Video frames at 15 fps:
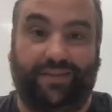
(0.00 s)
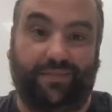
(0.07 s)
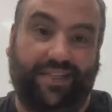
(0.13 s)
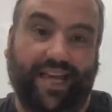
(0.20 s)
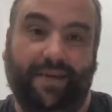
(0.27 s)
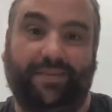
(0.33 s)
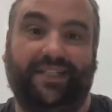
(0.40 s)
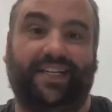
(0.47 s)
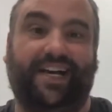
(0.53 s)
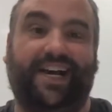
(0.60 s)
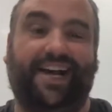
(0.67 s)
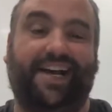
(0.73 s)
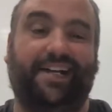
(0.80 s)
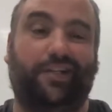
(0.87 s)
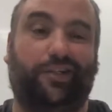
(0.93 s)

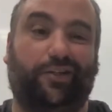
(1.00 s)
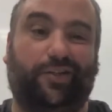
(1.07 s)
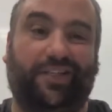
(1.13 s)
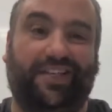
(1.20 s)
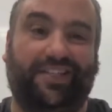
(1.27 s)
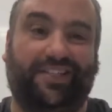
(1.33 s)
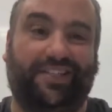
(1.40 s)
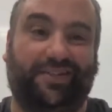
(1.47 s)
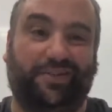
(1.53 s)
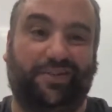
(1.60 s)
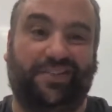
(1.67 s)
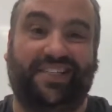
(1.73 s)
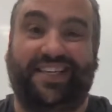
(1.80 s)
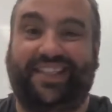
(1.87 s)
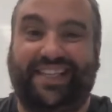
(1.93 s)
Sabotage, all those
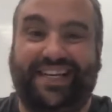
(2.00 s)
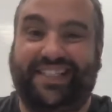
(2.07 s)
songs.